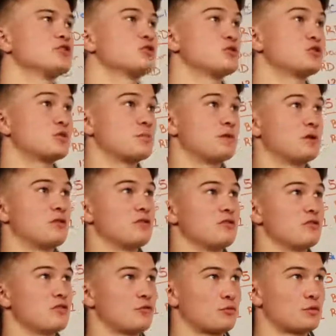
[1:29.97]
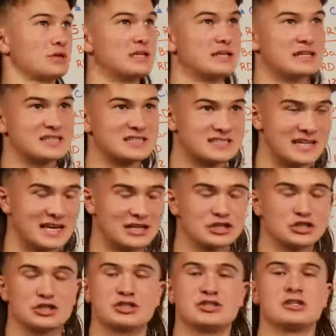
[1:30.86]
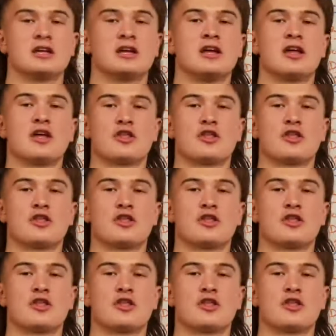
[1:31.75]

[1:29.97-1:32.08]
So it's gonna be 3 snatches,